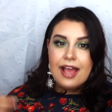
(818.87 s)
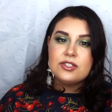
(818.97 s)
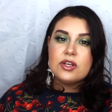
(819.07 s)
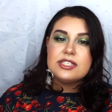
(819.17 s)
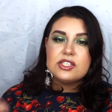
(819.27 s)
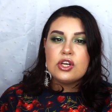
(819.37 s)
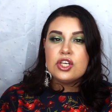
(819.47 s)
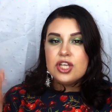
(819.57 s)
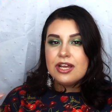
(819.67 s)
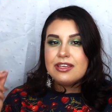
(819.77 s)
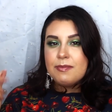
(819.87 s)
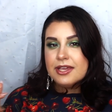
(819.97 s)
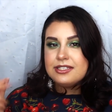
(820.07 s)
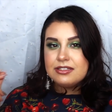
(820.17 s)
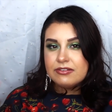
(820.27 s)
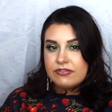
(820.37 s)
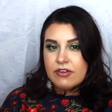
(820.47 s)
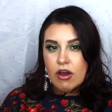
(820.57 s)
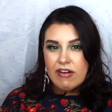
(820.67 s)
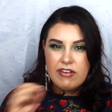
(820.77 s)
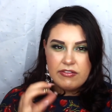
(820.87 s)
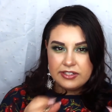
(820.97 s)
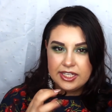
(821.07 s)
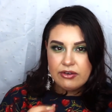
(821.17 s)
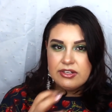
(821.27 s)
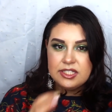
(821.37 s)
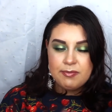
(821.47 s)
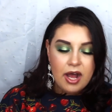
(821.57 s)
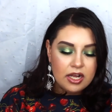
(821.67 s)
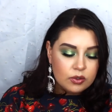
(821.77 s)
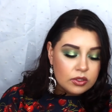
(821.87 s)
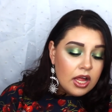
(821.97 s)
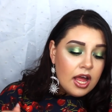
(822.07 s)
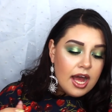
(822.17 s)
as long as it's not chunky pieces of glitter and sparkle.